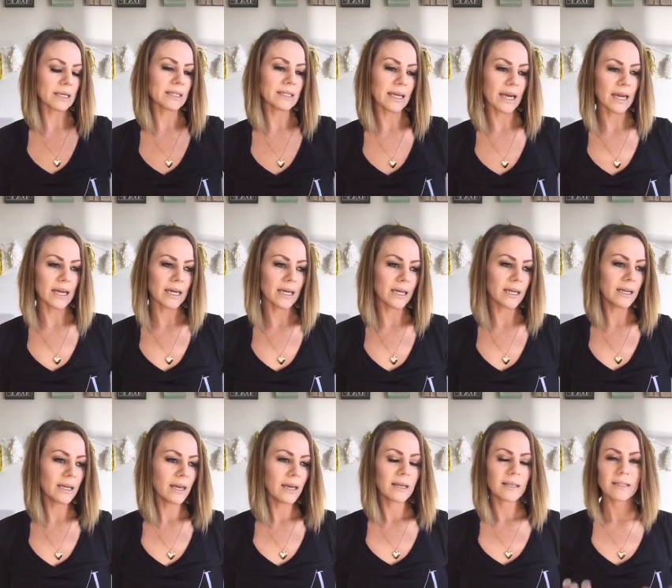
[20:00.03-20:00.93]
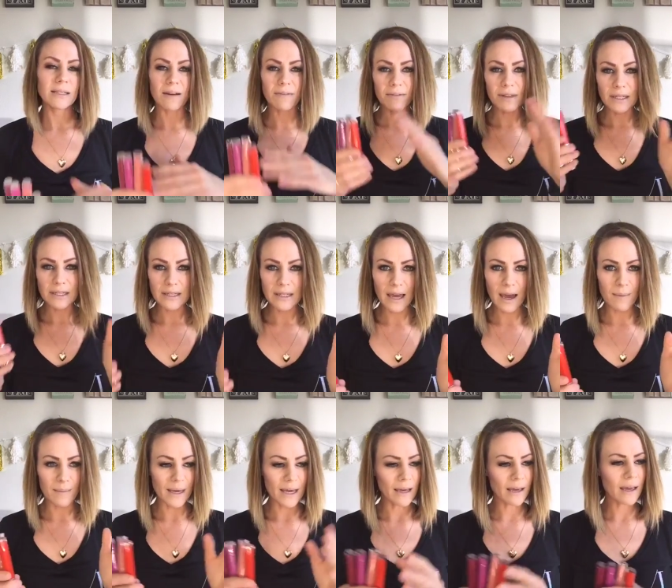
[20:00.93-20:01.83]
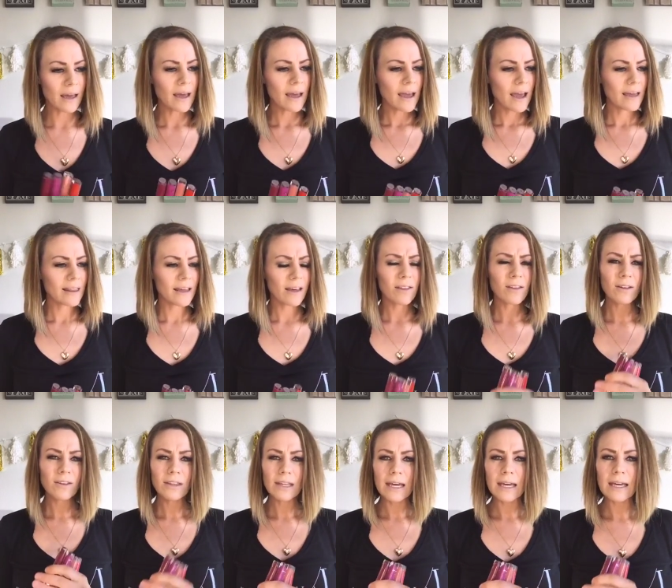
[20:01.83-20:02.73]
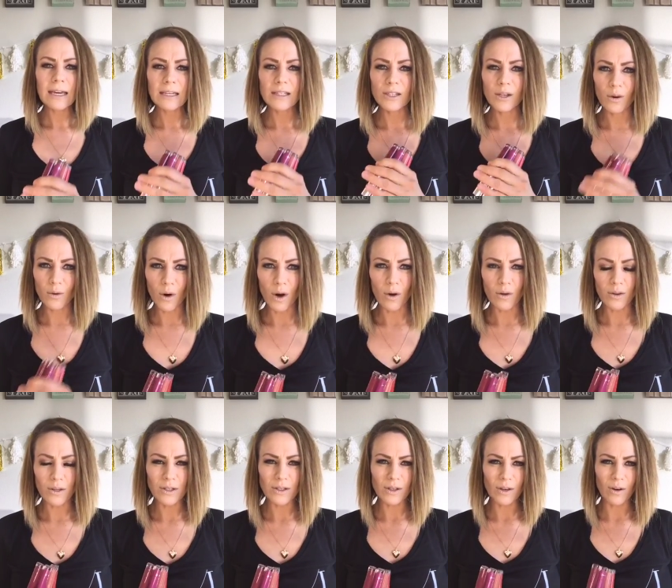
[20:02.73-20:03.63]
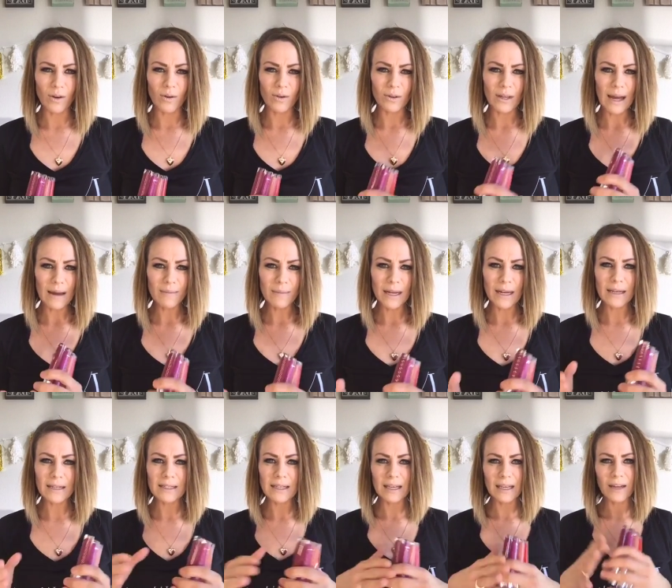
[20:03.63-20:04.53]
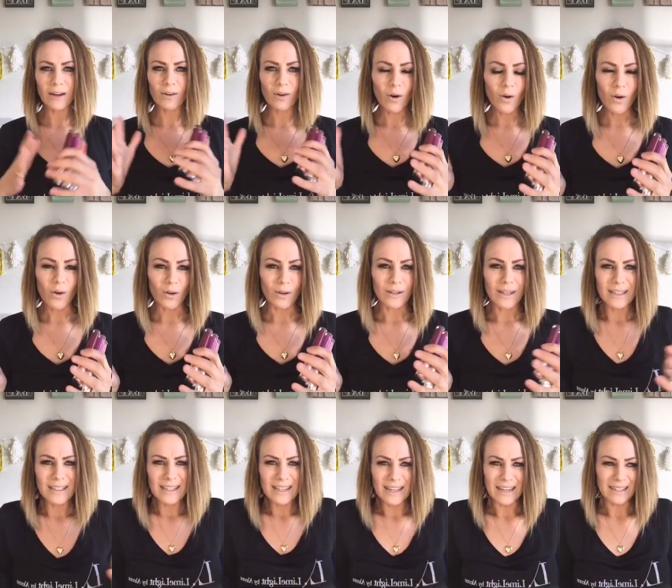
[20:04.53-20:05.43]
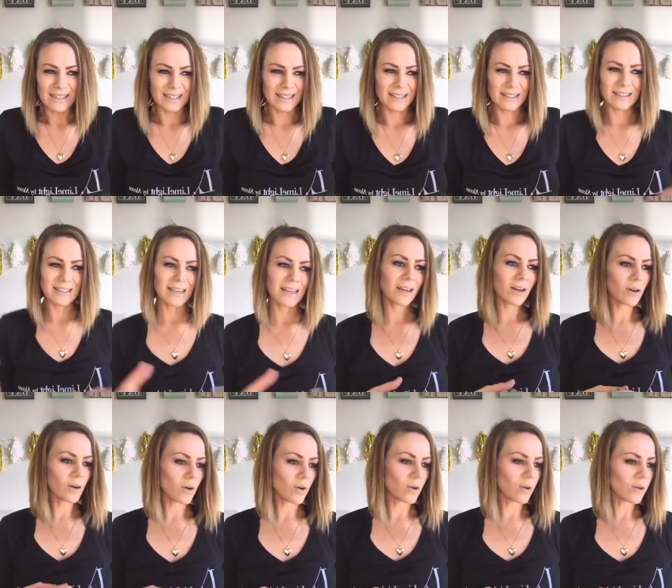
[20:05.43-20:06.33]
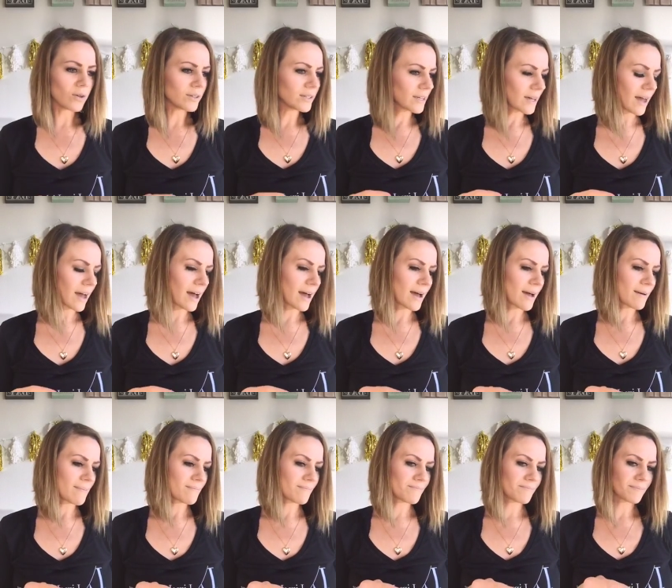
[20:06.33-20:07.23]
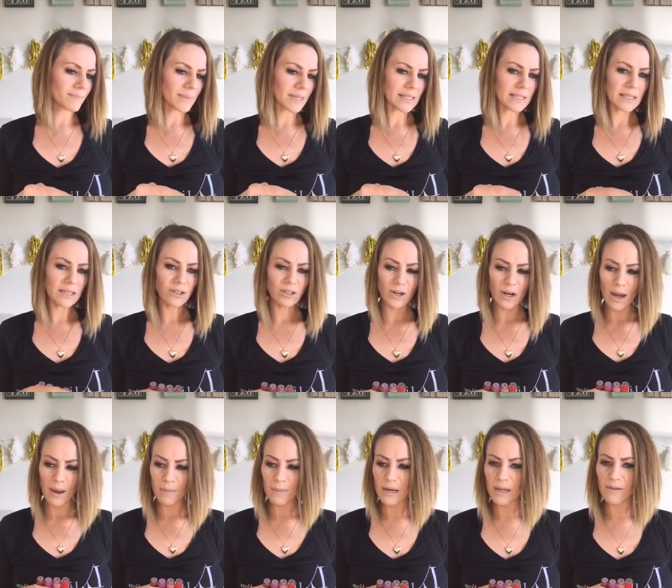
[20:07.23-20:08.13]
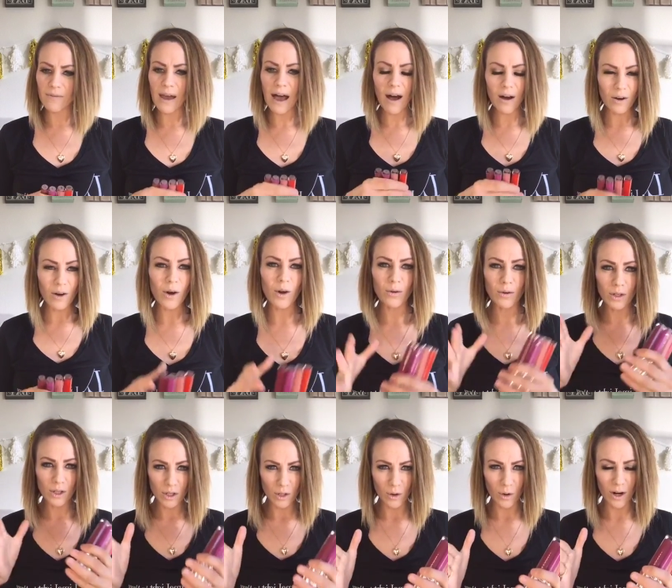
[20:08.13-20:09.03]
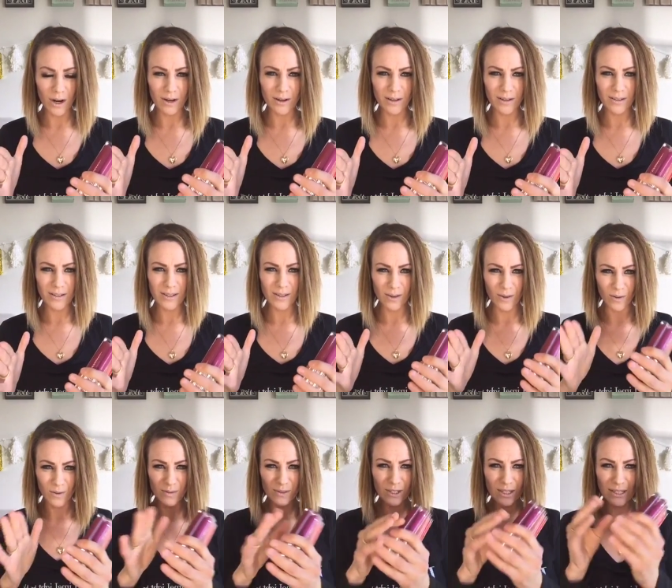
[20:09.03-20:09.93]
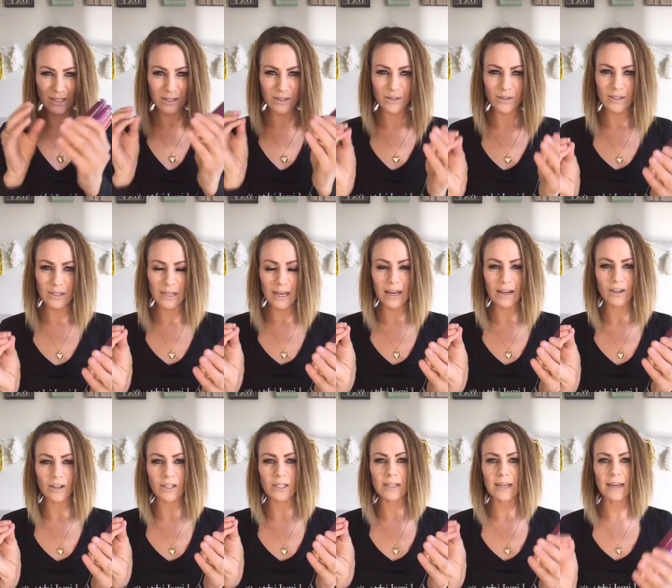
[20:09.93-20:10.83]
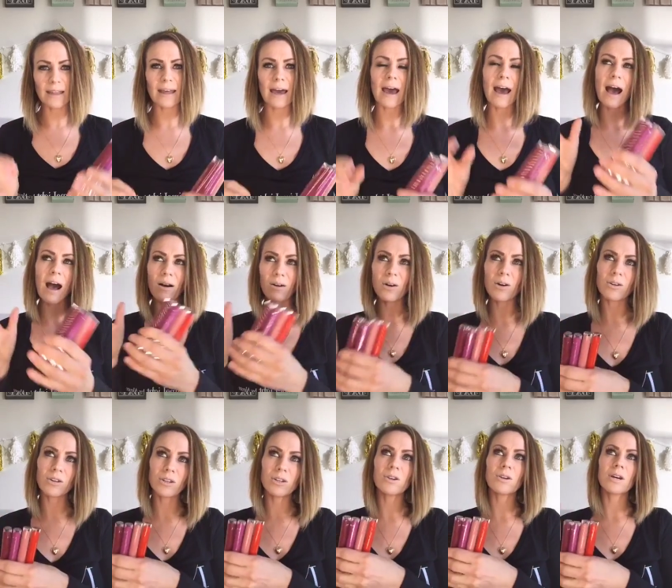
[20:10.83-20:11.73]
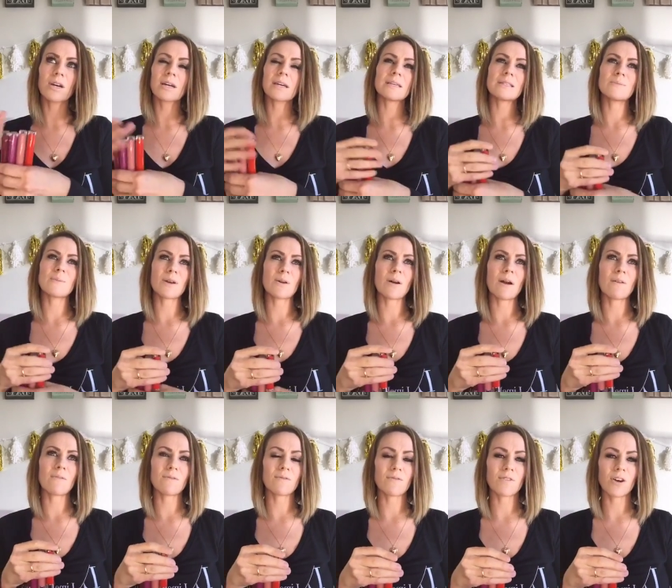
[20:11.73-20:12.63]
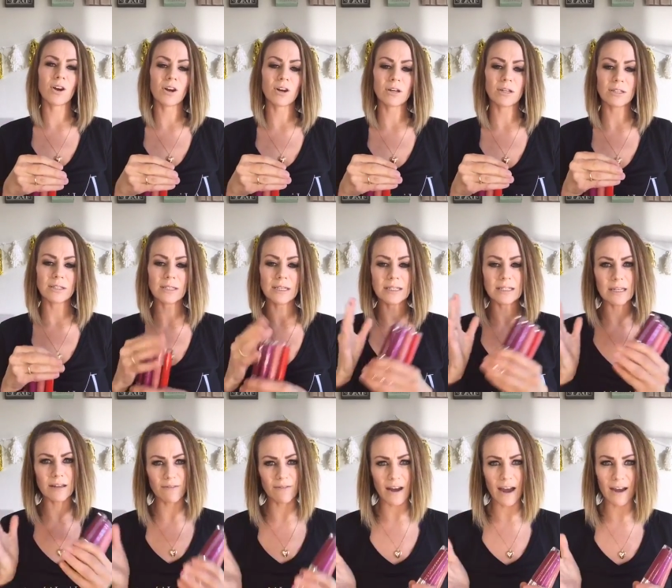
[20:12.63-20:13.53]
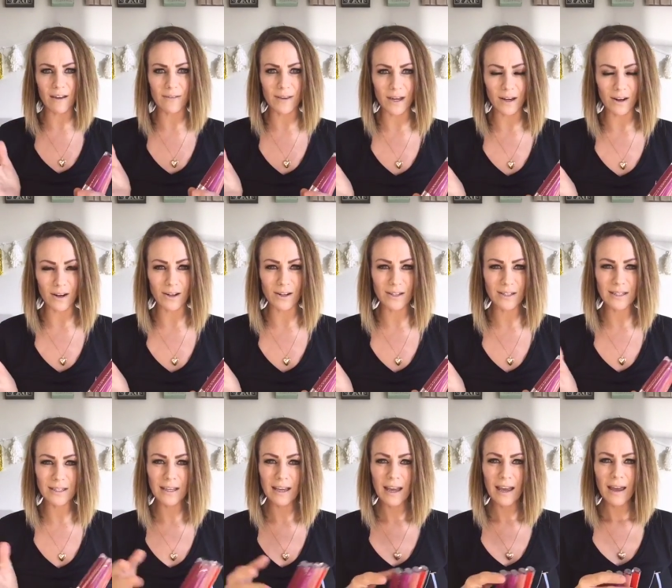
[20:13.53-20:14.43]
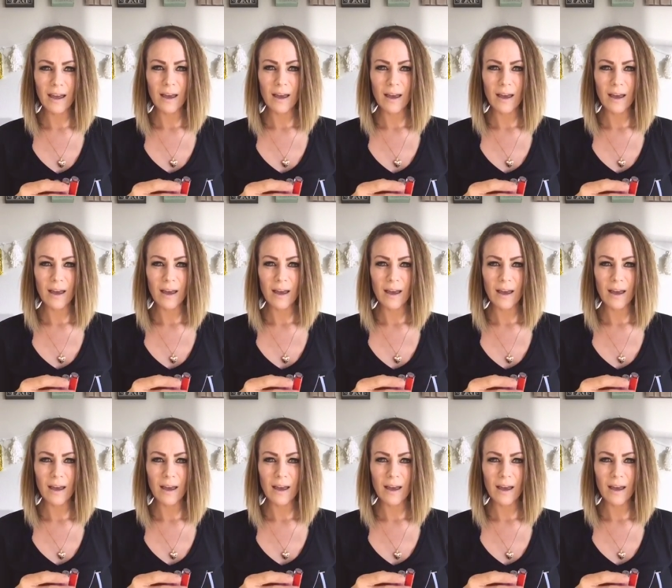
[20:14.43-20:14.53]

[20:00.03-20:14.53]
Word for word: excited stuff that's coming. And the other thing is growth. So Limelight is a year old. That's it. It's a year old um, sister company of Alcone New York. So just to understand that, Alcone New York has been around for 65 years,